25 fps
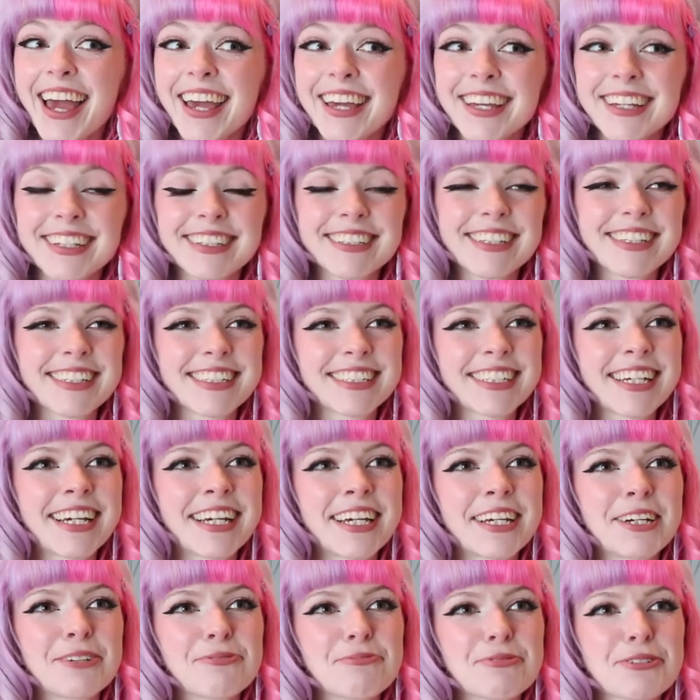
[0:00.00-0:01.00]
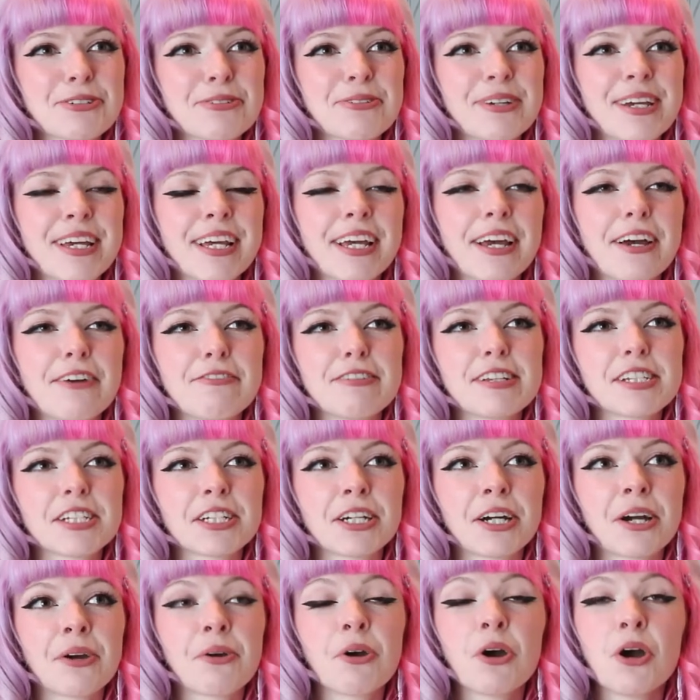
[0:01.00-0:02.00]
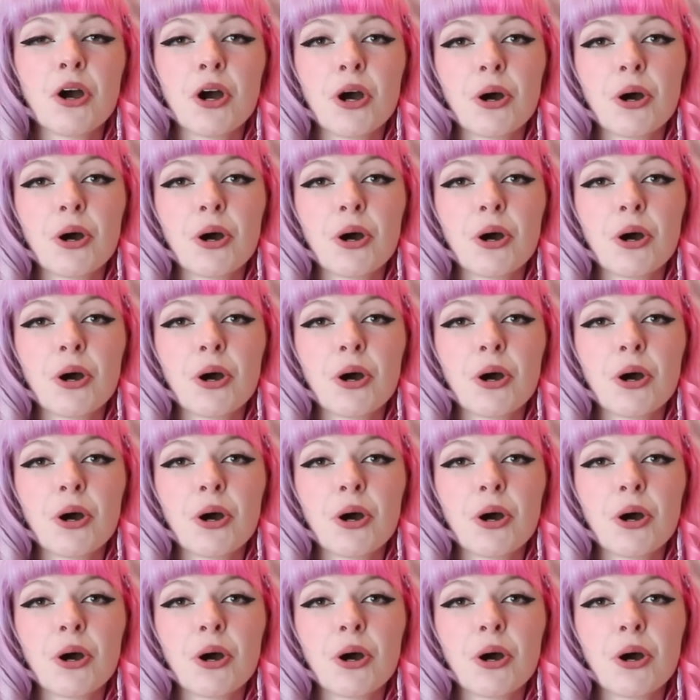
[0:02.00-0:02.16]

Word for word: and today I'm doing a video